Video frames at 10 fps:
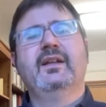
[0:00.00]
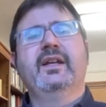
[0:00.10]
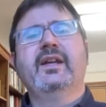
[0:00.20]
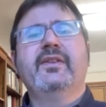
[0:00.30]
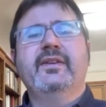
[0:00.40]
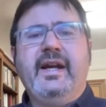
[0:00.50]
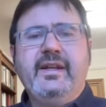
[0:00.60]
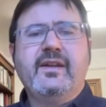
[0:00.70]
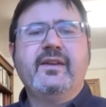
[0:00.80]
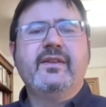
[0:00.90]
in the
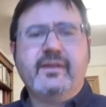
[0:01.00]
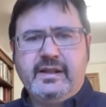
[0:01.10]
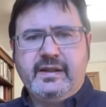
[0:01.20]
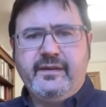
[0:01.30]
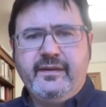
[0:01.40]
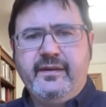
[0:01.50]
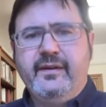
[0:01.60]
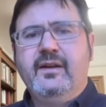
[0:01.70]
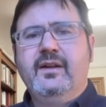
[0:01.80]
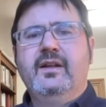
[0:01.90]
1930s,
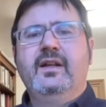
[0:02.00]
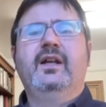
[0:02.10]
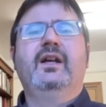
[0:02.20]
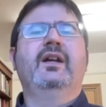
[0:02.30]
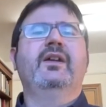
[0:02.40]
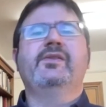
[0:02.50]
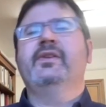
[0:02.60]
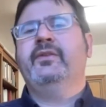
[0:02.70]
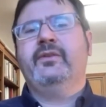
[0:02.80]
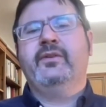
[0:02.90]

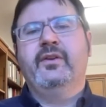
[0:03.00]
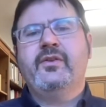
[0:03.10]
the